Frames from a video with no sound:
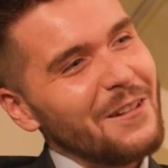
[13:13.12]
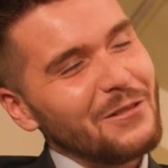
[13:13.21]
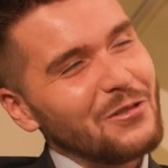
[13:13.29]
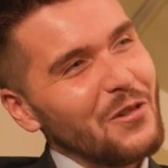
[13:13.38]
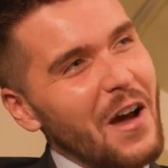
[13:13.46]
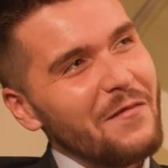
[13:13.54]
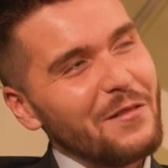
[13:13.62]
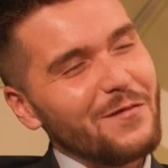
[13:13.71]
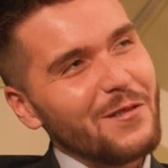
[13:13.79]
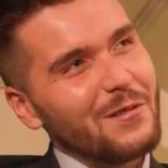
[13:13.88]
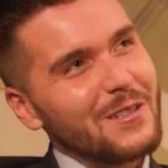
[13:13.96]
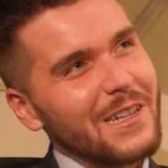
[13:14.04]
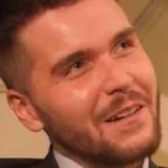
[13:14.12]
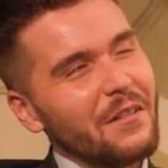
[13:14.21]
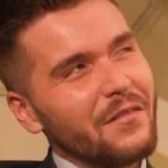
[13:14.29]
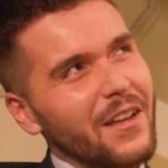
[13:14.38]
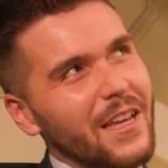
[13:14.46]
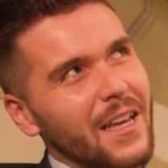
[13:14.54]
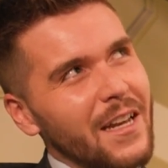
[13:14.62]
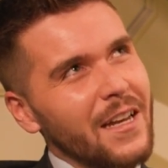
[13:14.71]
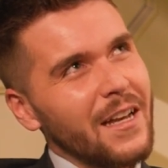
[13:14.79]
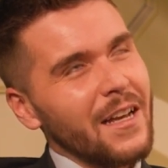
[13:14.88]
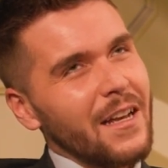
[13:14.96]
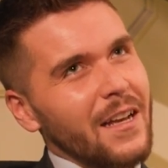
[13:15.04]
And I was driving through Deira thinking,
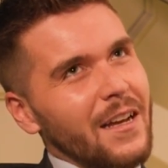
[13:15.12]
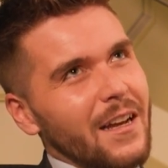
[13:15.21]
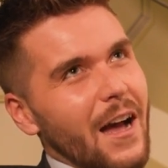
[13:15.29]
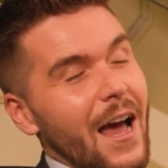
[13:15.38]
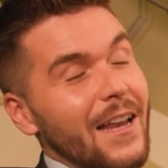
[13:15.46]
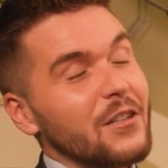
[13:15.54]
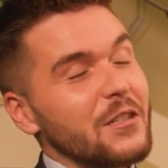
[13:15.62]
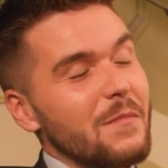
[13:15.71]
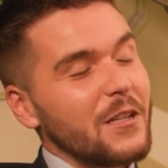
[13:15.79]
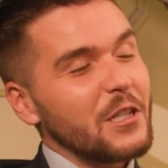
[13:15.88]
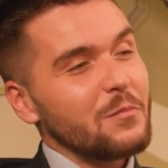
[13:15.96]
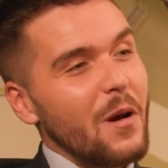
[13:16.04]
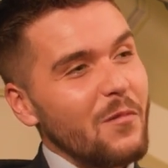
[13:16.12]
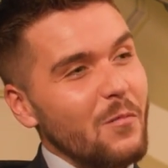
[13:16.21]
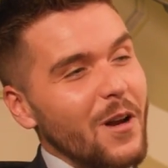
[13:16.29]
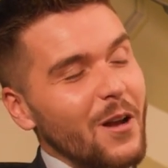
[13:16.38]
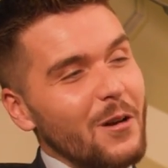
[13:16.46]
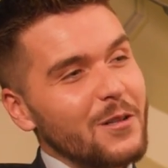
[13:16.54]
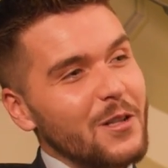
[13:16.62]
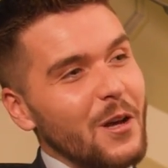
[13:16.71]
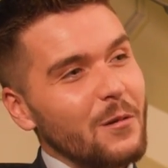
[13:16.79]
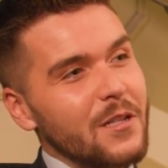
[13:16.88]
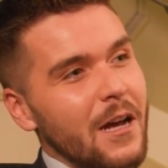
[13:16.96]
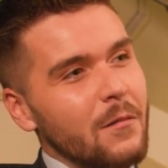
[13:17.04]
I literally messaged my mum when I got to the
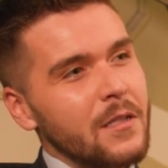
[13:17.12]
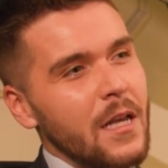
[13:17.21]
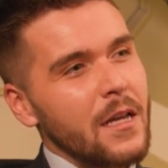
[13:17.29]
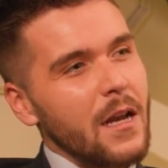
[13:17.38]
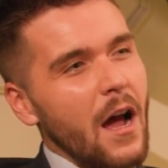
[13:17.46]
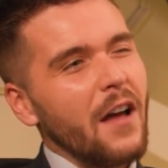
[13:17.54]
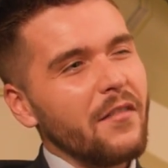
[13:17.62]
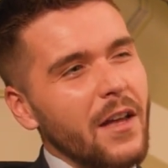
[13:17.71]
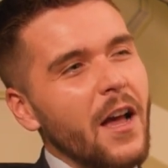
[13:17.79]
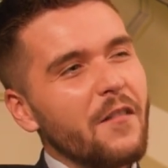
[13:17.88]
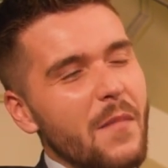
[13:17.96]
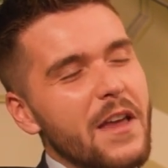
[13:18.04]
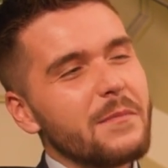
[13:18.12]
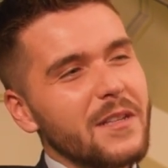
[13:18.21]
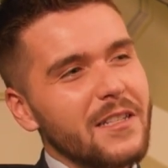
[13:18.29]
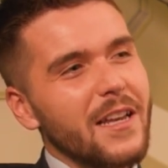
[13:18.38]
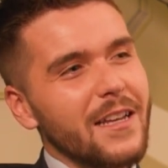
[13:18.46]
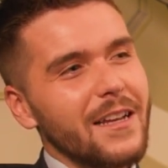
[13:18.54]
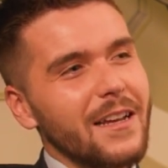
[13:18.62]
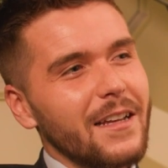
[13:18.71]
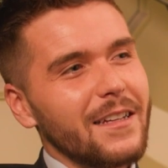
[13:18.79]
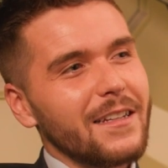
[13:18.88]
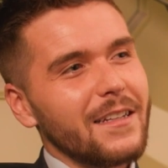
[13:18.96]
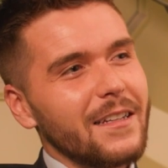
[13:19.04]
hotel saying, I think I've made a mistake.
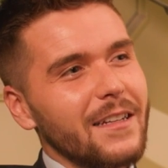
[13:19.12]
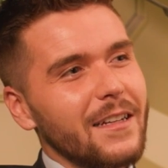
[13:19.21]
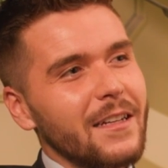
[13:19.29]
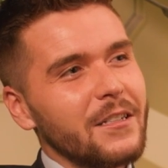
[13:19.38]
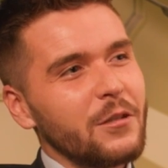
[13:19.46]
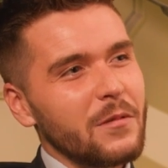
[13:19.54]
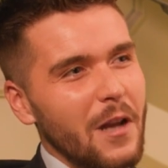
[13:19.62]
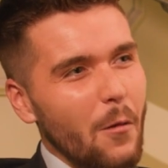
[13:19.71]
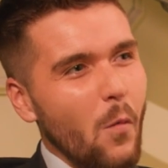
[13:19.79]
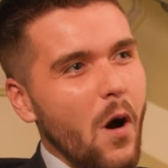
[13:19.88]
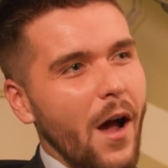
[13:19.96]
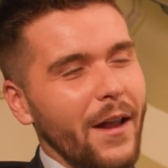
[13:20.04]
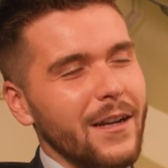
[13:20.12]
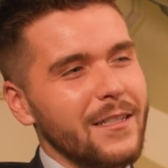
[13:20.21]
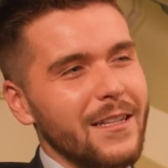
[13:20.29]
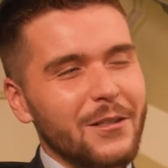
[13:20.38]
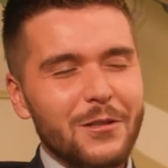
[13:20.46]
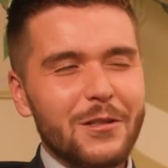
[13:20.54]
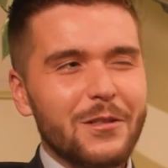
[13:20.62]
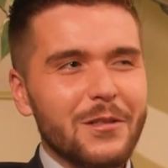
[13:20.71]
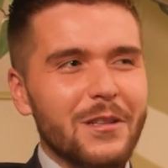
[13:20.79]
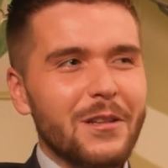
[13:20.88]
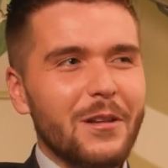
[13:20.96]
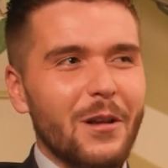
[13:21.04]
And she was like, why? And I said, it just
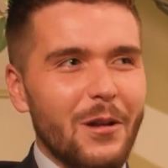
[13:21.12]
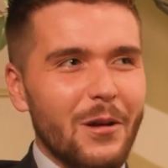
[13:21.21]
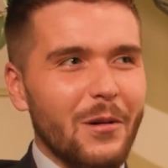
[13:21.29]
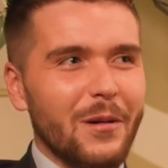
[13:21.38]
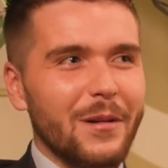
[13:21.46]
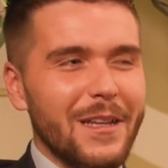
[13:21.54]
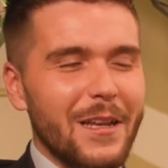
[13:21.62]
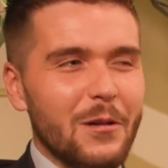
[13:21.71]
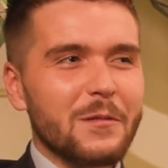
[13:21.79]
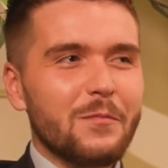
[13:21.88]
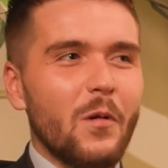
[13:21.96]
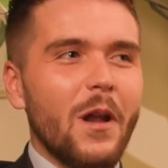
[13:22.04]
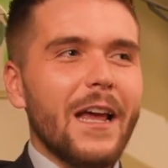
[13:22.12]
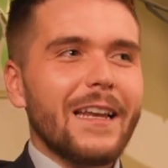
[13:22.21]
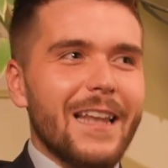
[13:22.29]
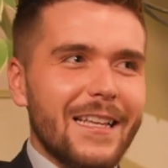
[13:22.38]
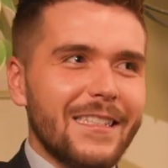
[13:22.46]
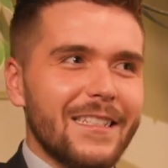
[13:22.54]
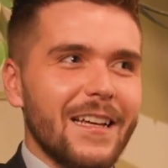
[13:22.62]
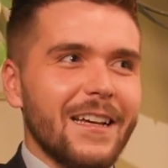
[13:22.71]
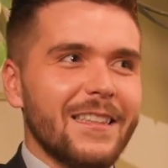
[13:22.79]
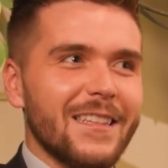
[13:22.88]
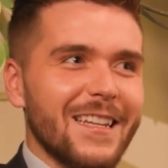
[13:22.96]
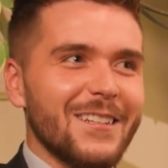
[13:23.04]
doesn't look. It looks more like Leicester
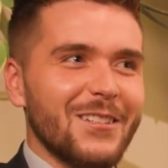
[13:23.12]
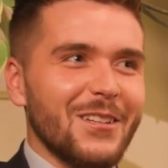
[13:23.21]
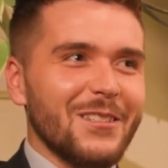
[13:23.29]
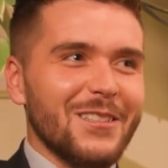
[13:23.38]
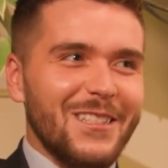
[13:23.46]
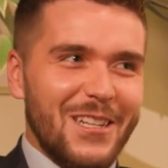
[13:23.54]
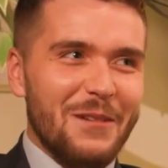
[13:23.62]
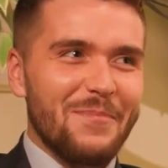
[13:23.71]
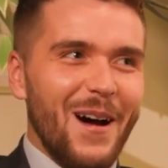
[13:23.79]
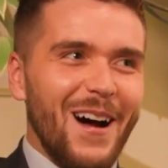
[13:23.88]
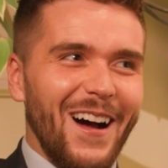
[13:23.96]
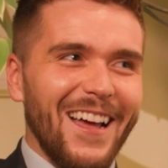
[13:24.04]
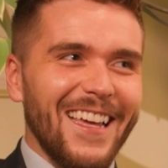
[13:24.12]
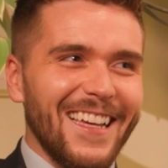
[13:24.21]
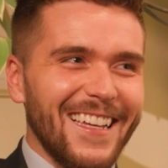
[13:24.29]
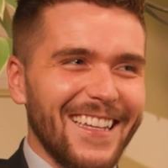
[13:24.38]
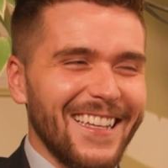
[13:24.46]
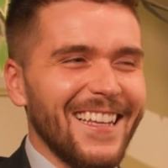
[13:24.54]
than it does Dubai.